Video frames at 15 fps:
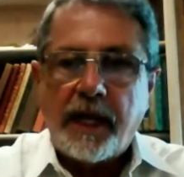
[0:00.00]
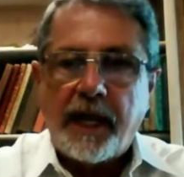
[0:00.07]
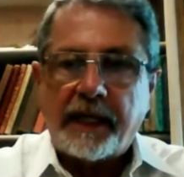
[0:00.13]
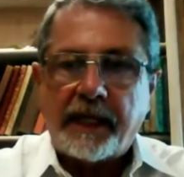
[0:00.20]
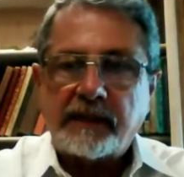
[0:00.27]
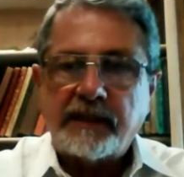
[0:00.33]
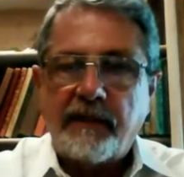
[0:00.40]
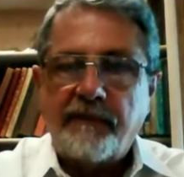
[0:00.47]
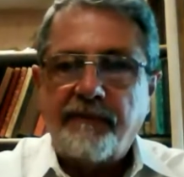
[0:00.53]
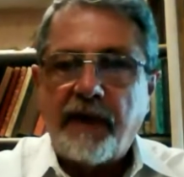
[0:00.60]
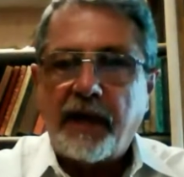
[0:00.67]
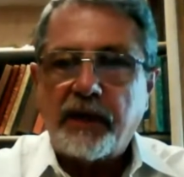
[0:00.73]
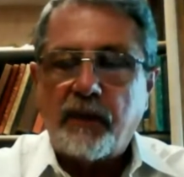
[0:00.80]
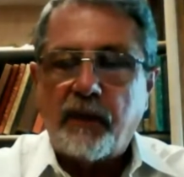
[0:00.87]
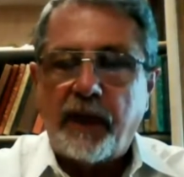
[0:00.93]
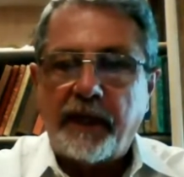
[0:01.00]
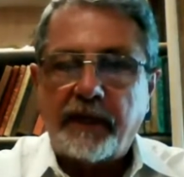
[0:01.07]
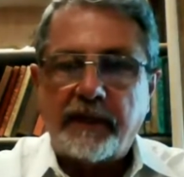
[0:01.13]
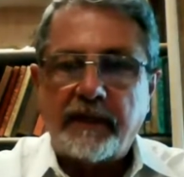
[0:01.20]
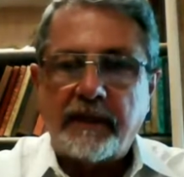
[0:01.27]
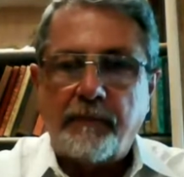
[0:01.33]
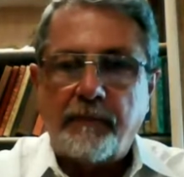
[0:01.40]
actually
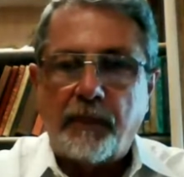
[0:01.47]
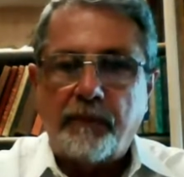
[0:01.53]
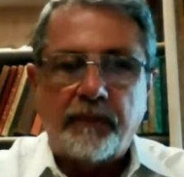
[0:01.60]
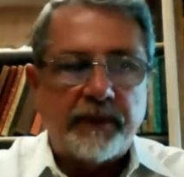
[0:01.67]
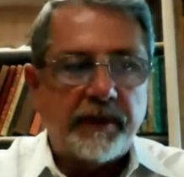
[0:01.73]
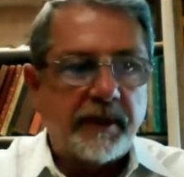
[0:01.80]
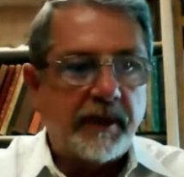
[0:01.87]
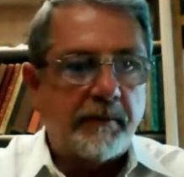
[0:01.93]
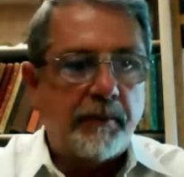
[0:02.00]
evaluate the